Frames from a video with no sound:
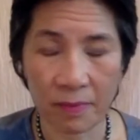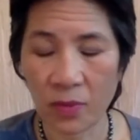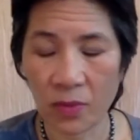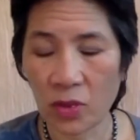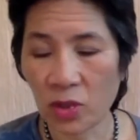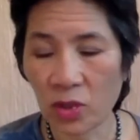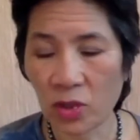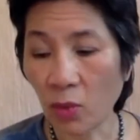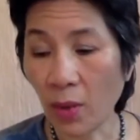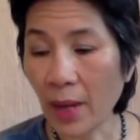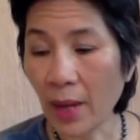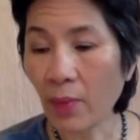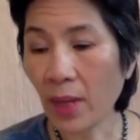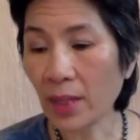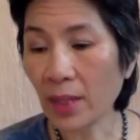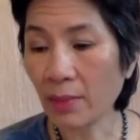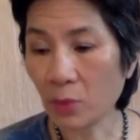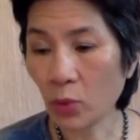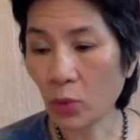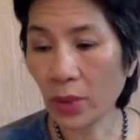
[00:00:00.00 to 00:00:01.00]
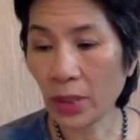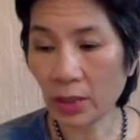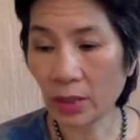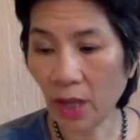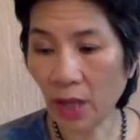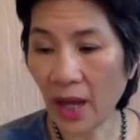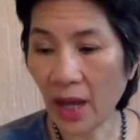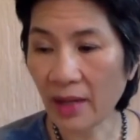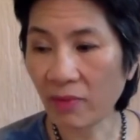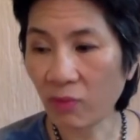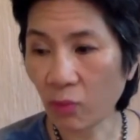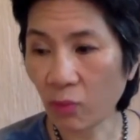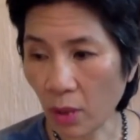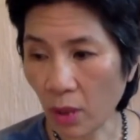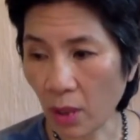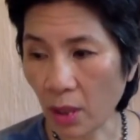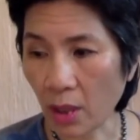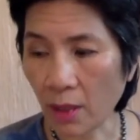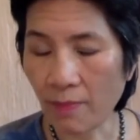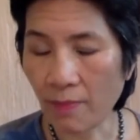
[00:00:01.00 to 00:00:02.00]
So I wind up doing a lot of
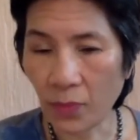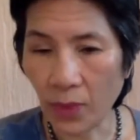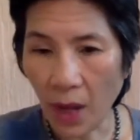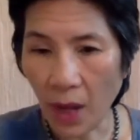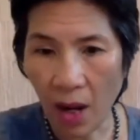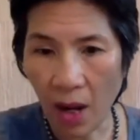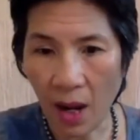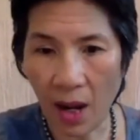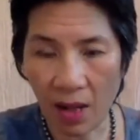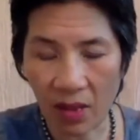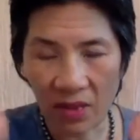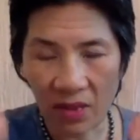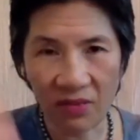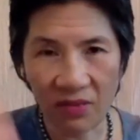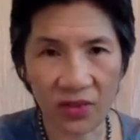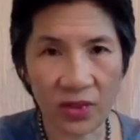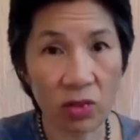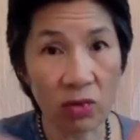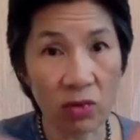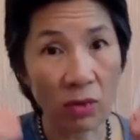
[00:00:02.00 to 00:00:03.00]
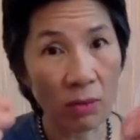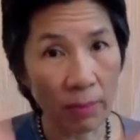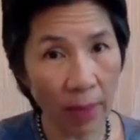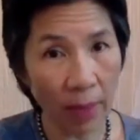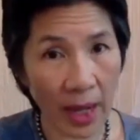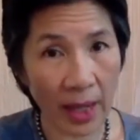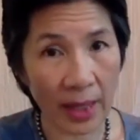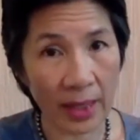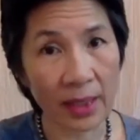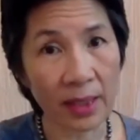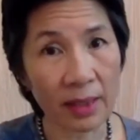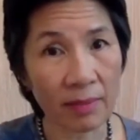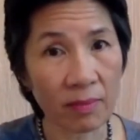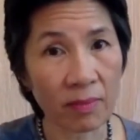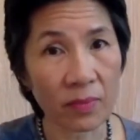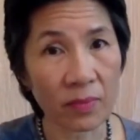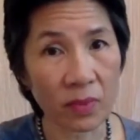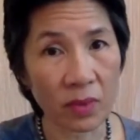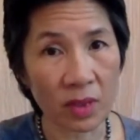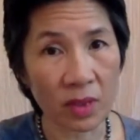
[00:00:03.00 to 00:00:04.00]
work on the physical body
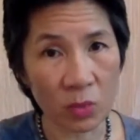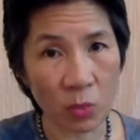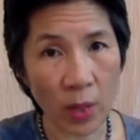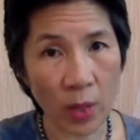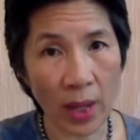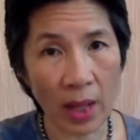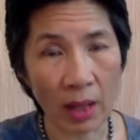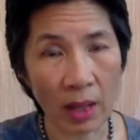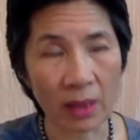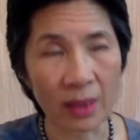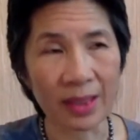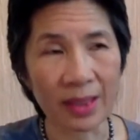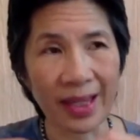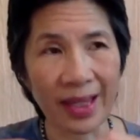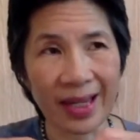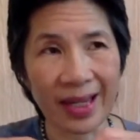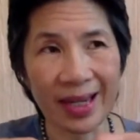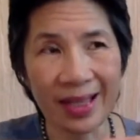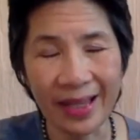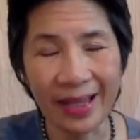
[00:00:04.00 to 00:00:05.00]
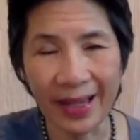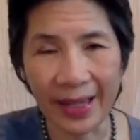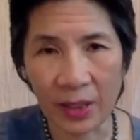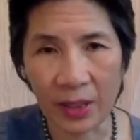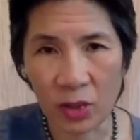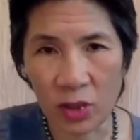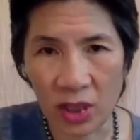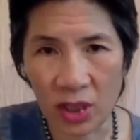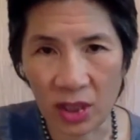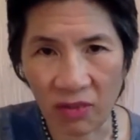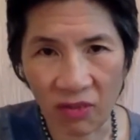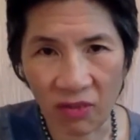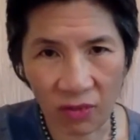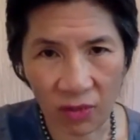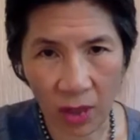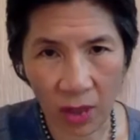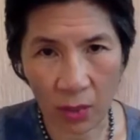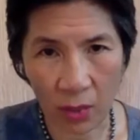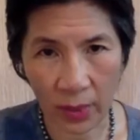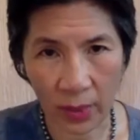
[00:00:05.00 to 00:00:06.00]
as well, getting the energy
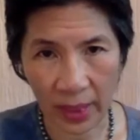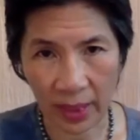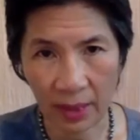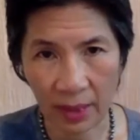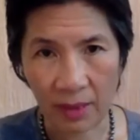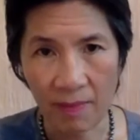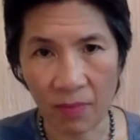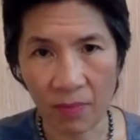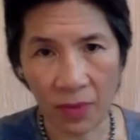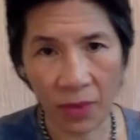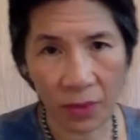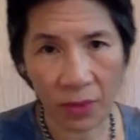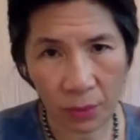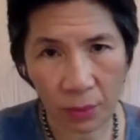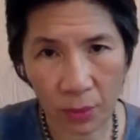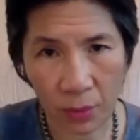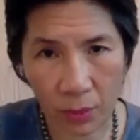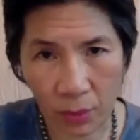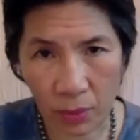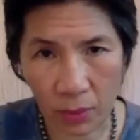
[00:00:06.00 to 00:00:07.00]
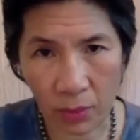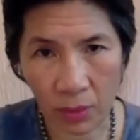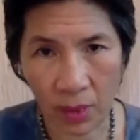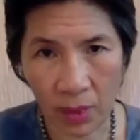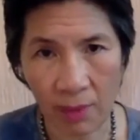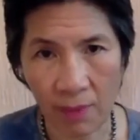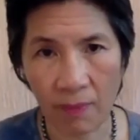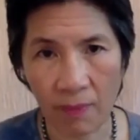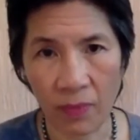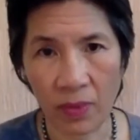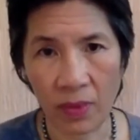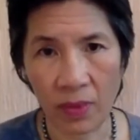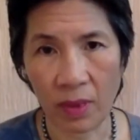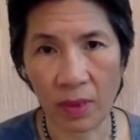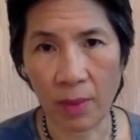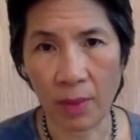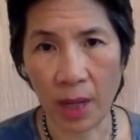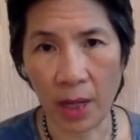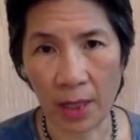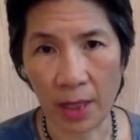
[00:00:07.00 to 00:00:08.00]
flowing through the
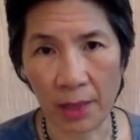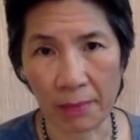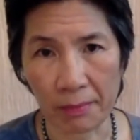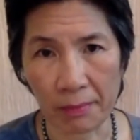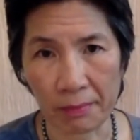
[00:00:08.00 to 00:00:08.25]
body.